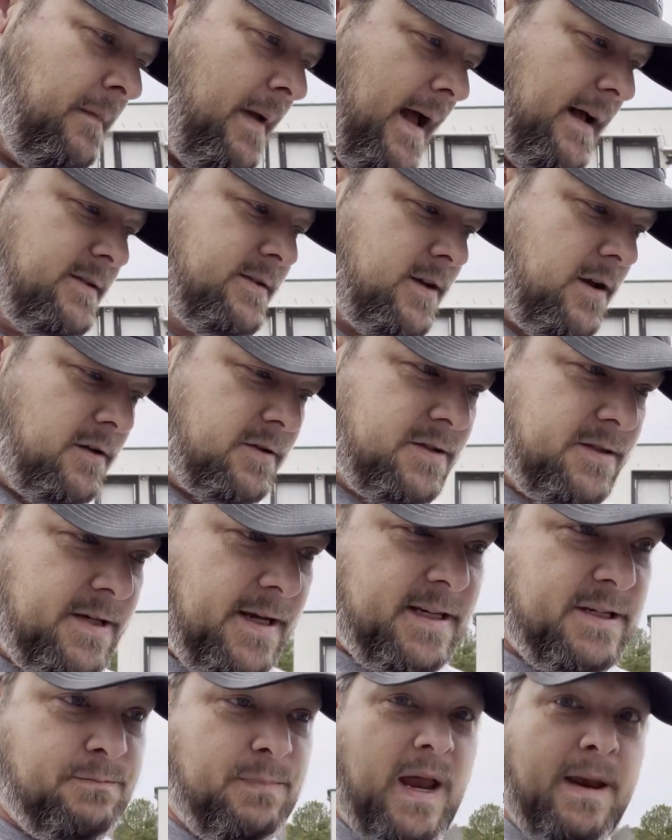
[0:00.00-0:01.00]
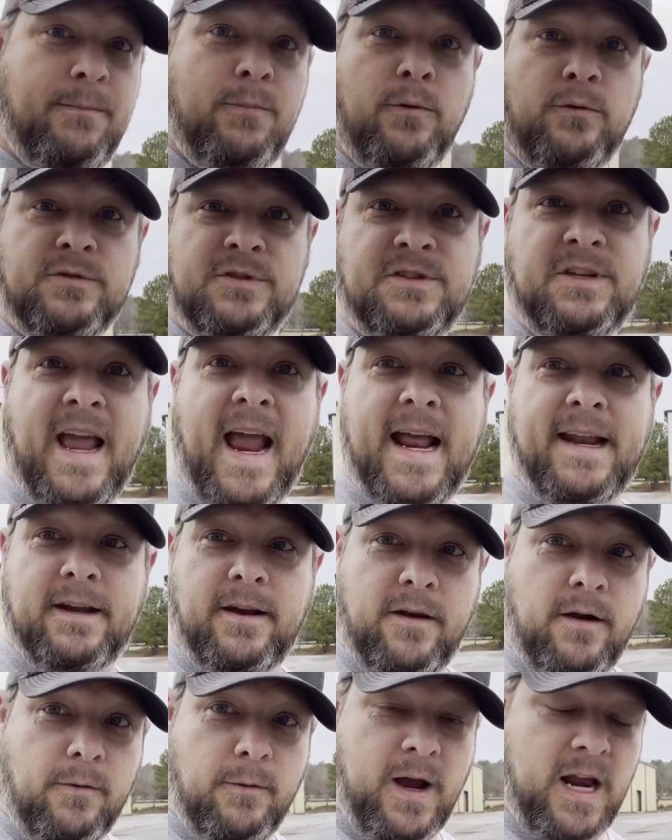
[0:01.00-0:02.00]
I saw 6 people standing
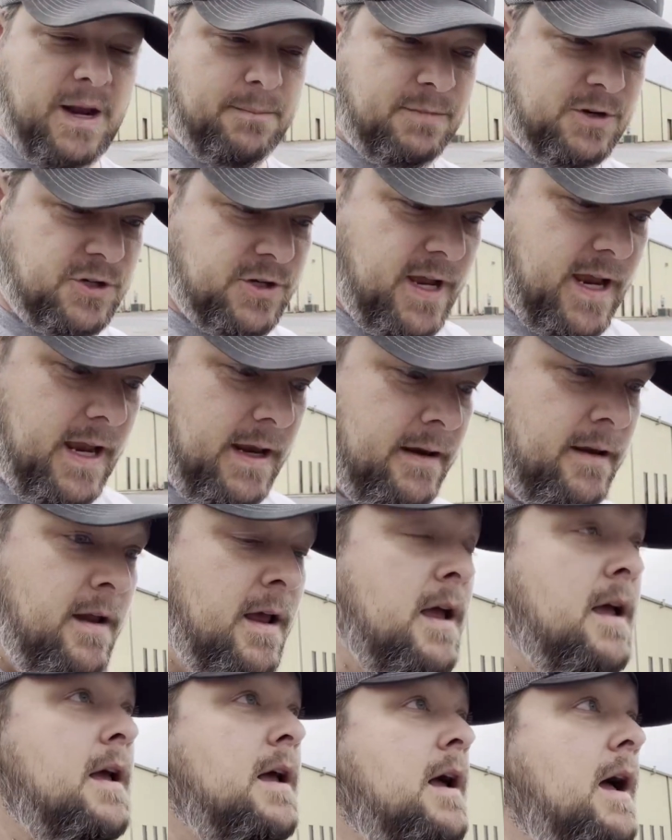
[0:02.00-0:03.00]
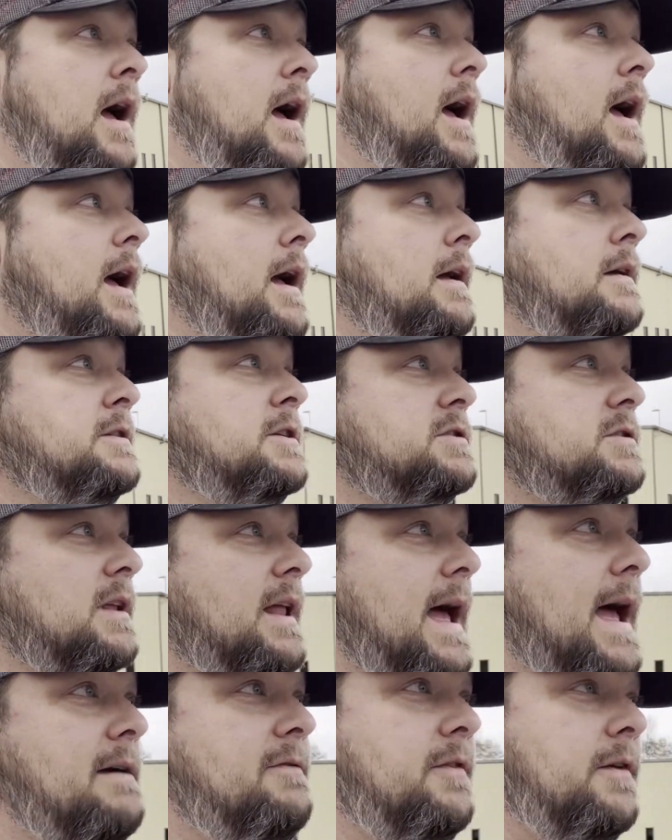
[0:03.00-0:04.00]
around the machine, just
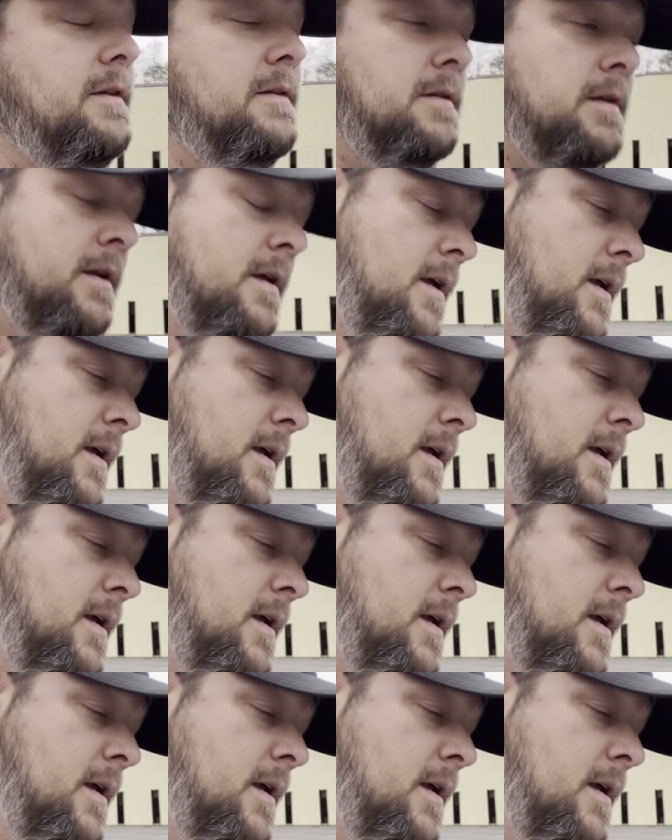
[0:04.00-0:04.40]
laughing.